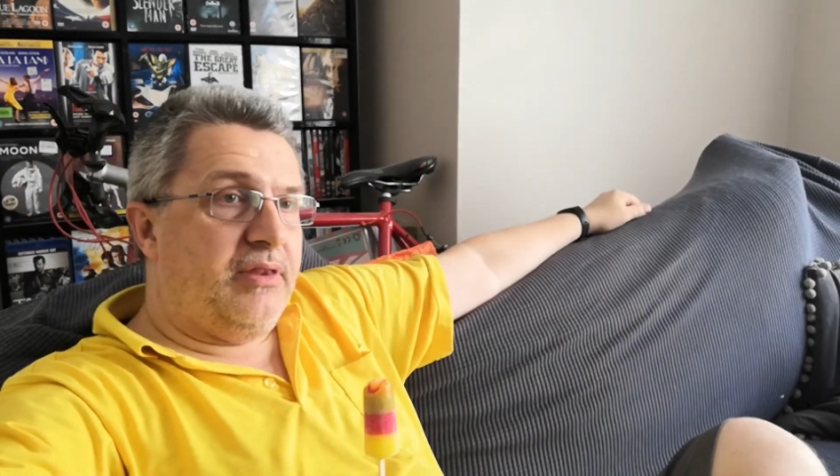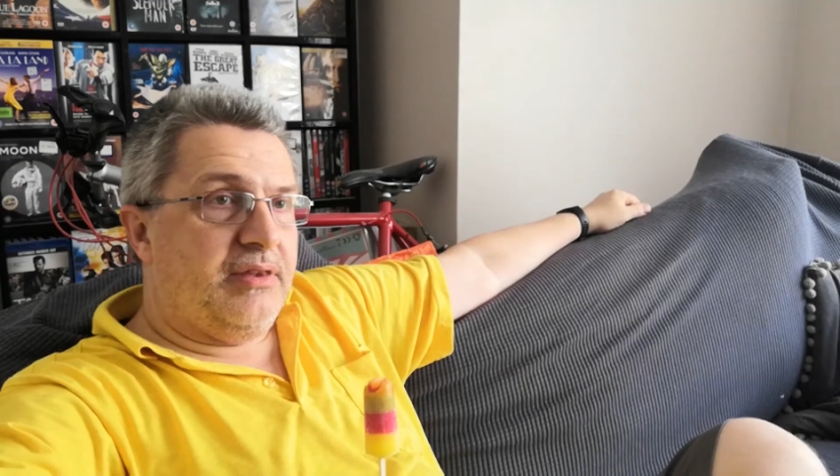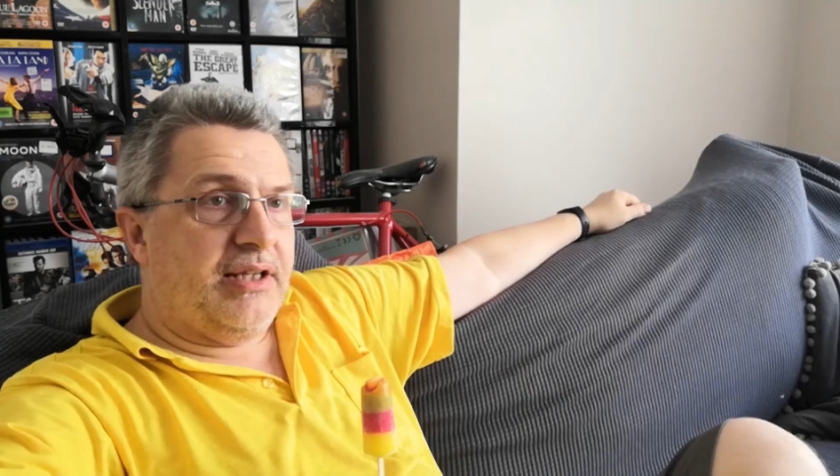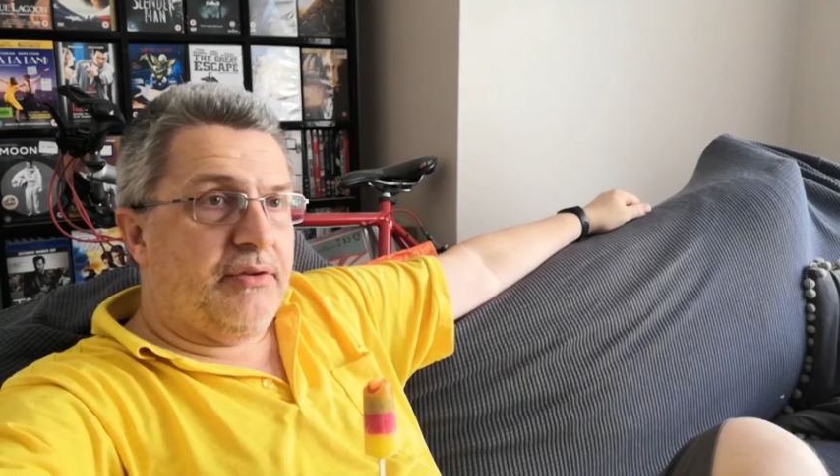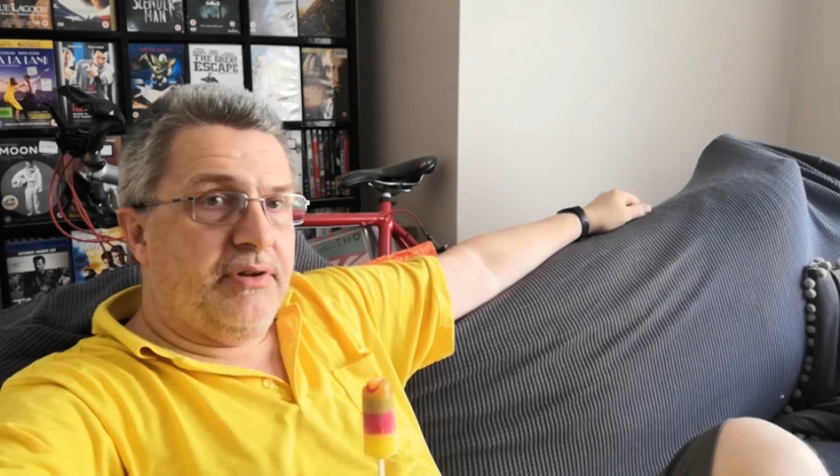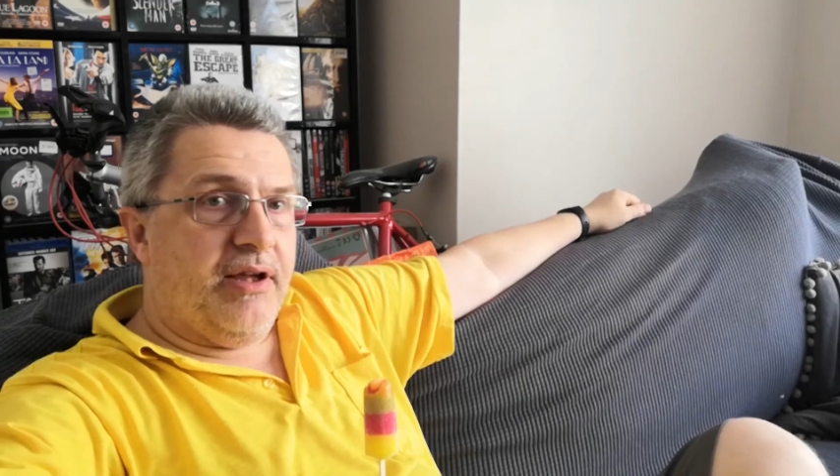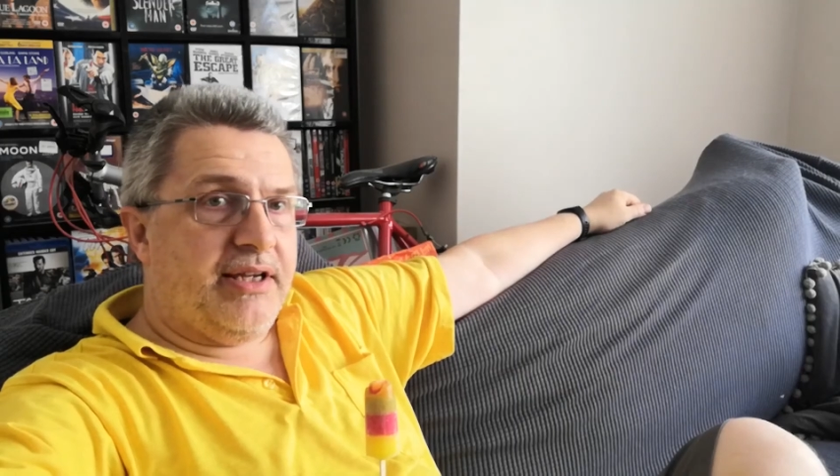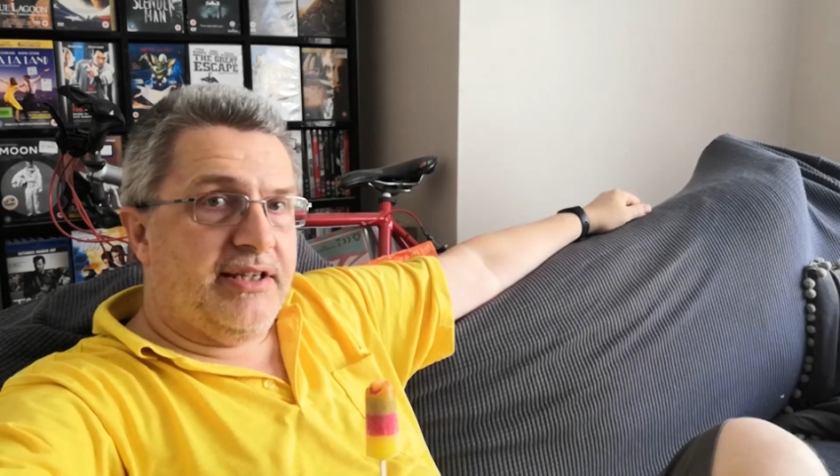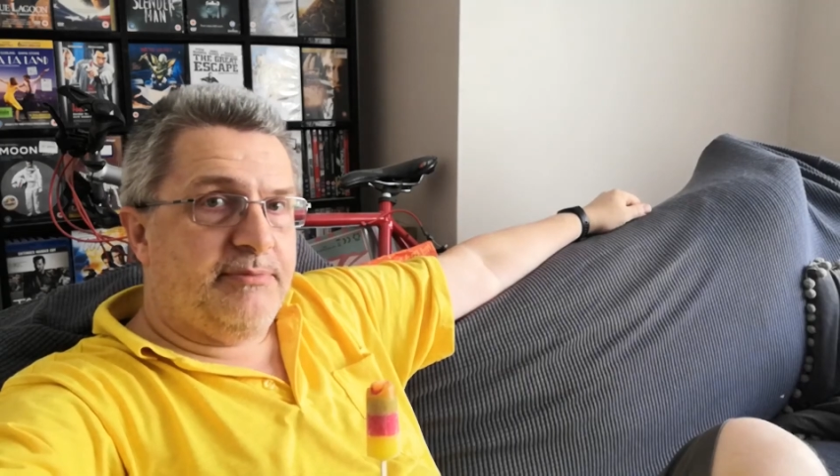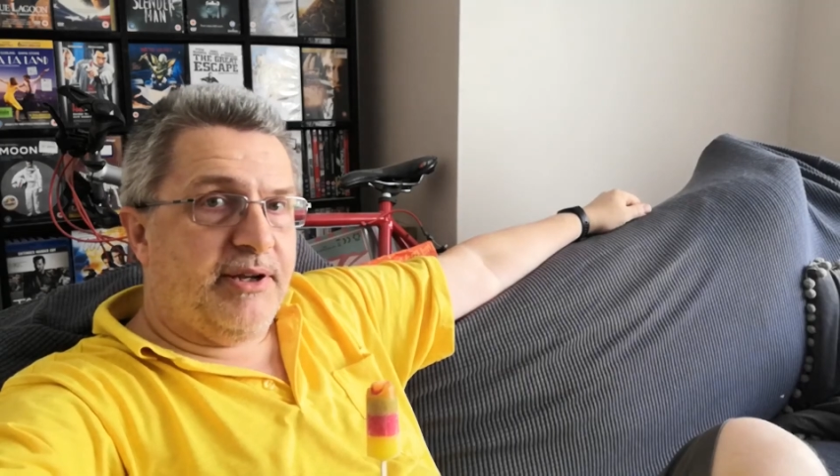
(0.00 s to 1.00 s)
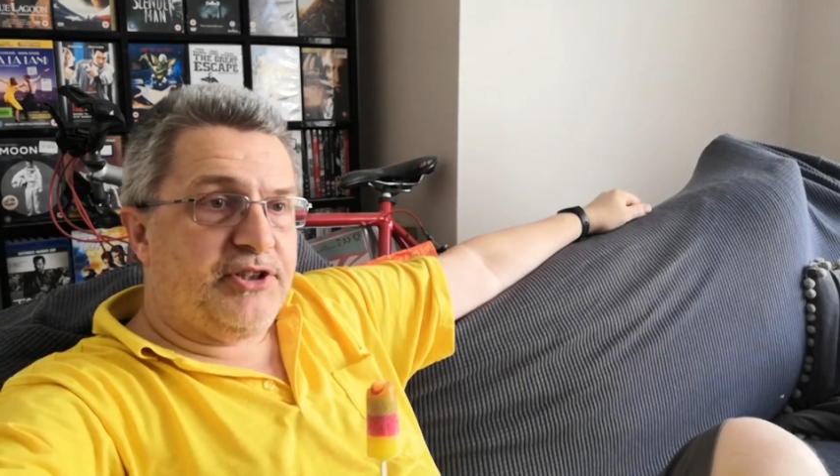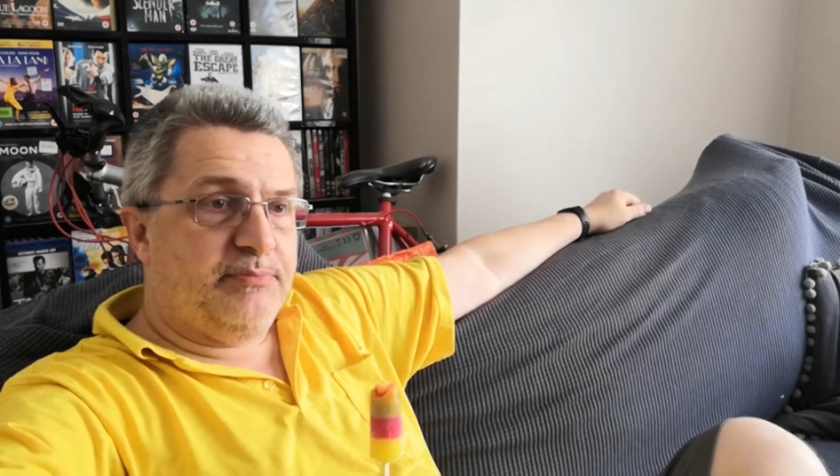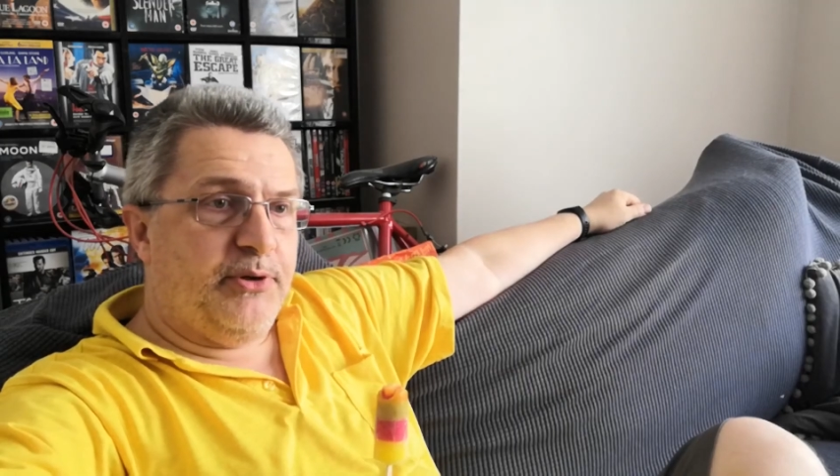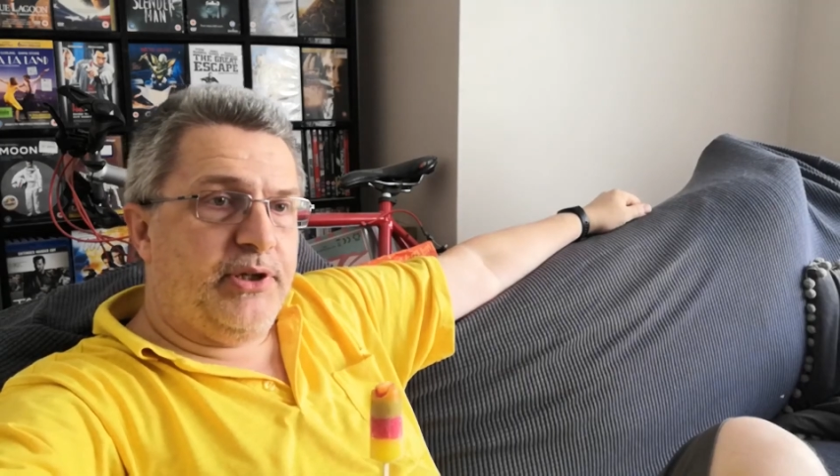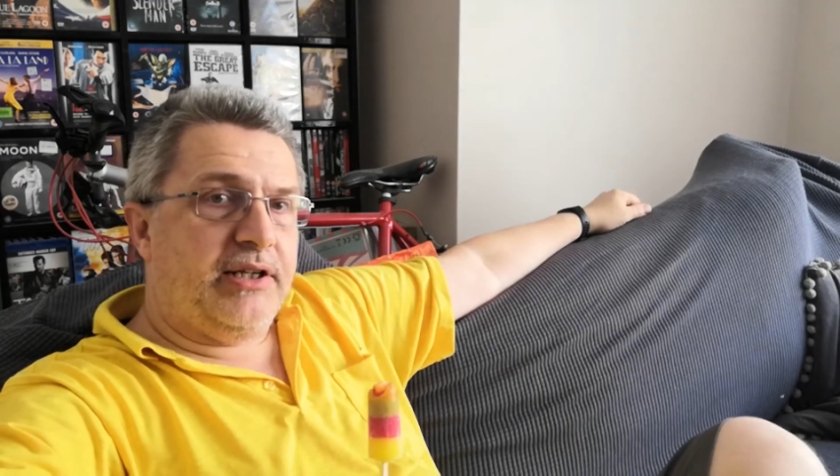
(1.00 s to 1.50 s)
they don't like it as much as
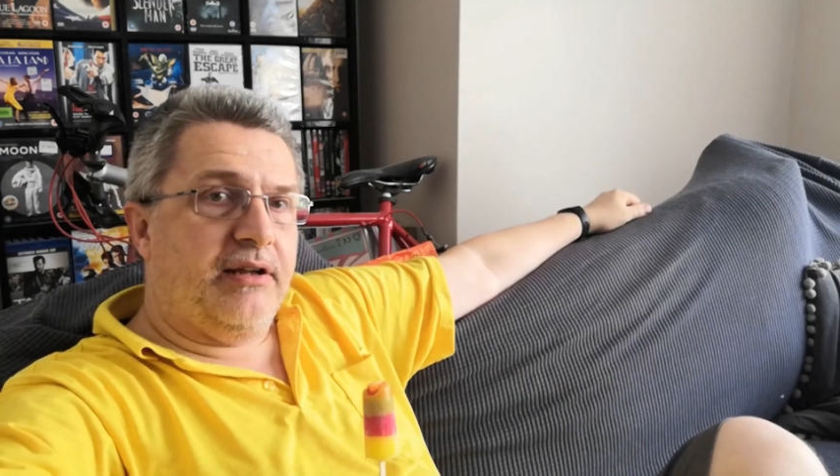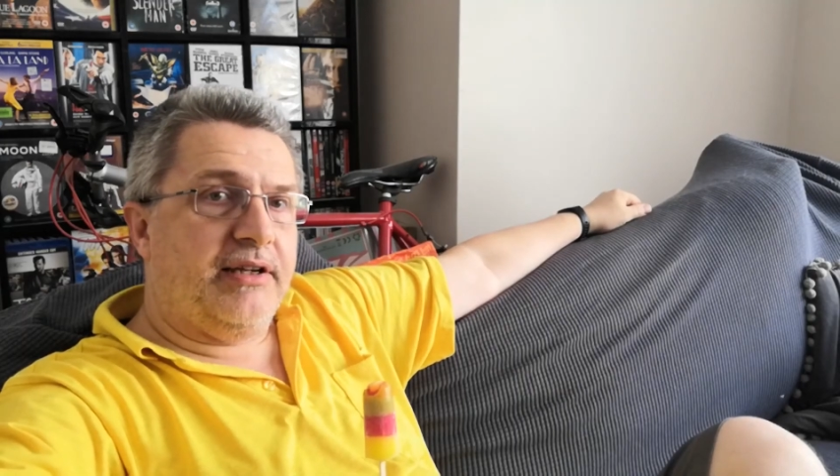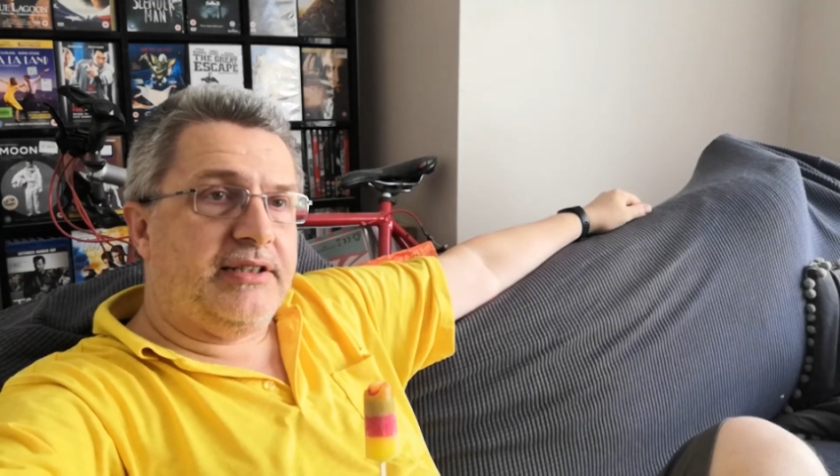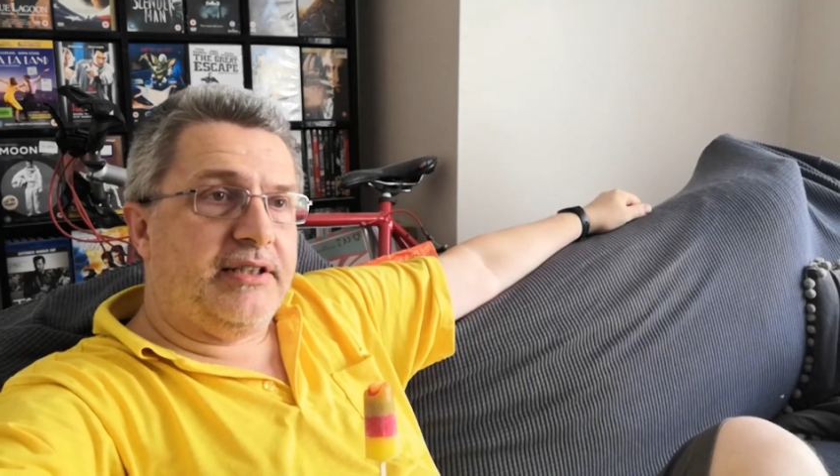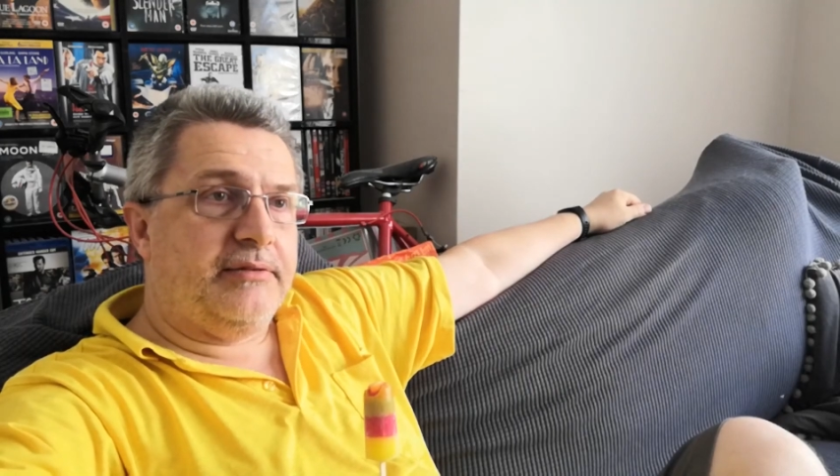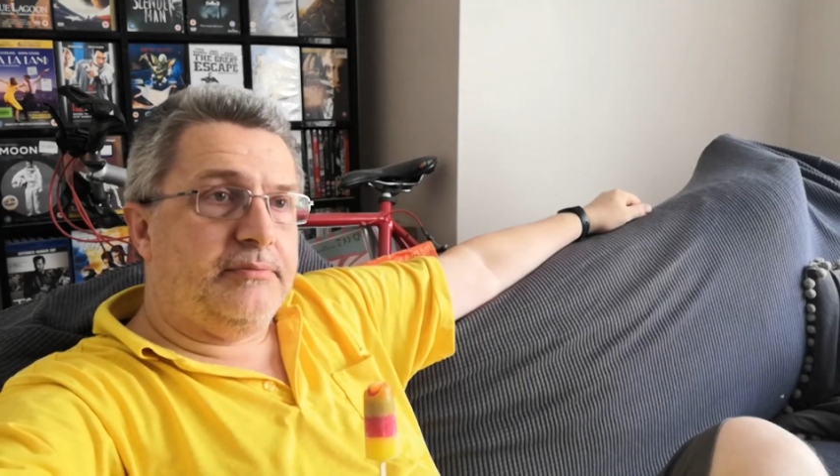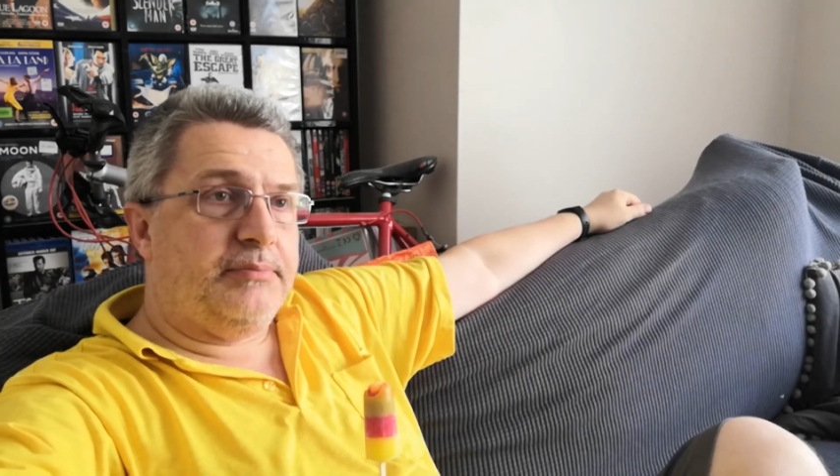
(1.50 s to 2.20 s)
Merlin likes it.